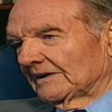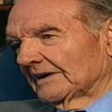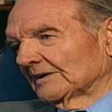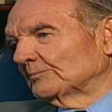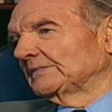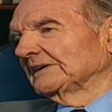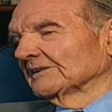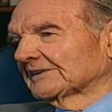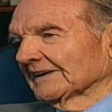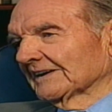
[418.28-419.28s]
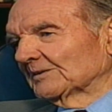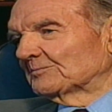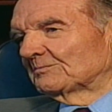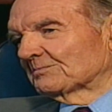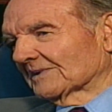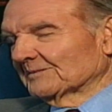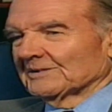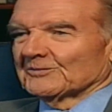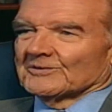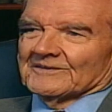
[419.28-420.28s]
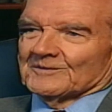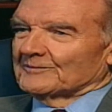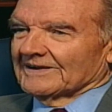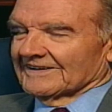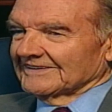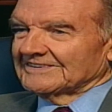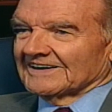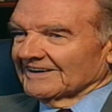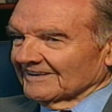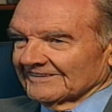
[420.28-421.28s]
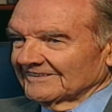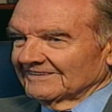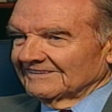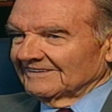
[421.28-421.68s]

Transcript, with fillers: and a meal ticket probably worth about a dollar,